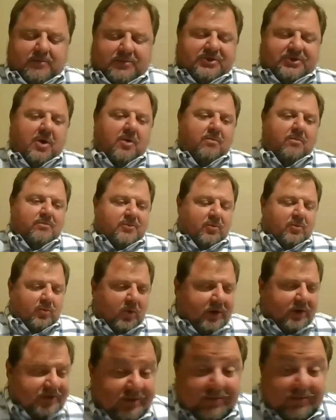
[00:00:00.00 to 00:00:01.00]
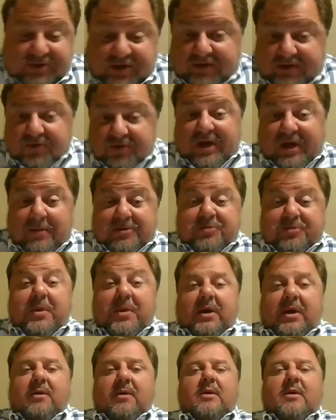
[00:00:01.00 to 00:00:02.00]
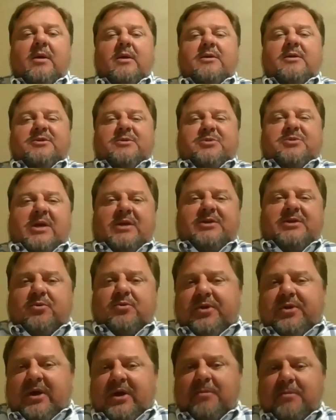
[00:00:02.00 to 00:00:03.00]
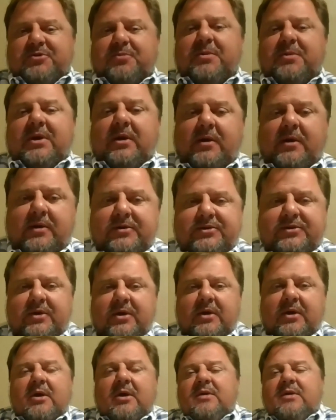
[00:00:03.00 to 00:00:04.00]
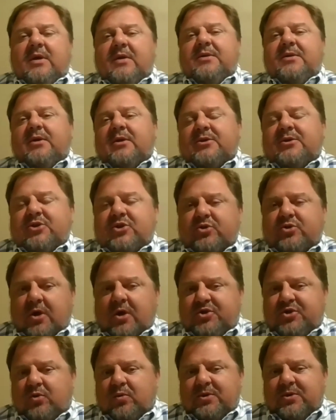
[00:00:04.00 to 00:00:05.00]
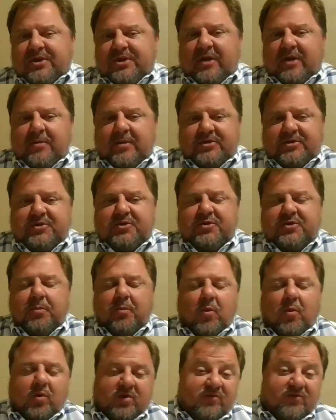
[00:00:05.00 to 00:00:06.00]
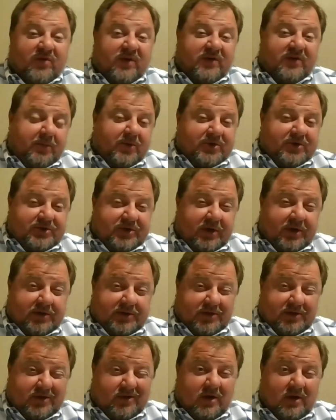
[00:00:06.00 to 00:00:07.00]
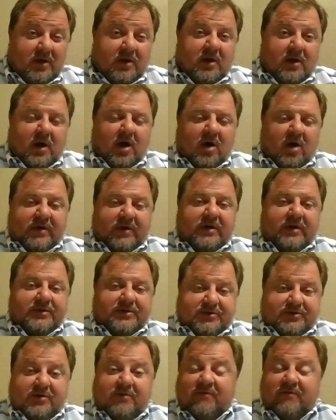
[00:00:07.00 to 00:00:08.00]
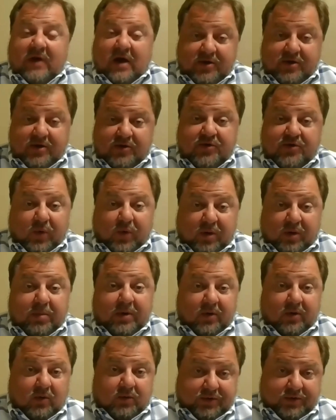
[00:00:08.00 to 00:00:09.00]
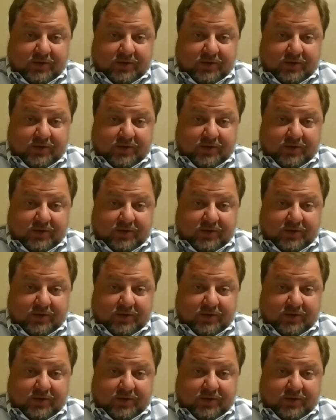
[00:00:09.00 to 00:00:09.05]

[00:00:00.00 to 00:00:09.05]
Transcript: so what does substantial damage mean? Substantial damage means that the structure was damaged to more than 50% of its value to rebuild.